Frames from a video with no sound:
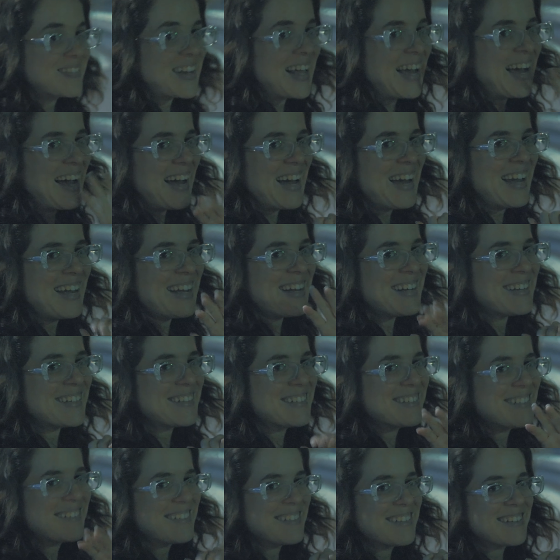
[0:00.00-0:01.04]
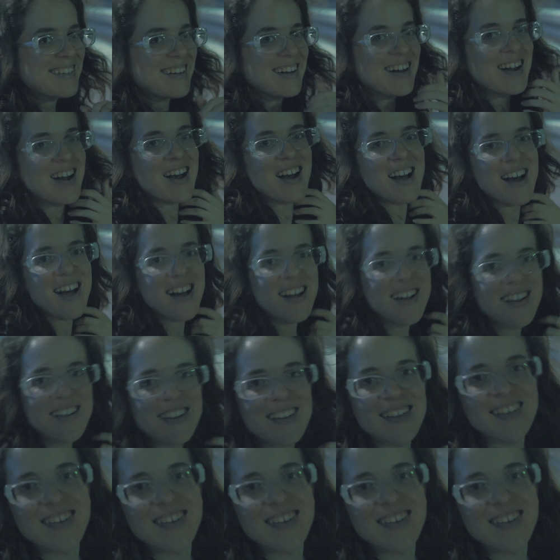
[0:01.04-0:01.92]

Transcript: How was tonight? We had a thing huh? that died.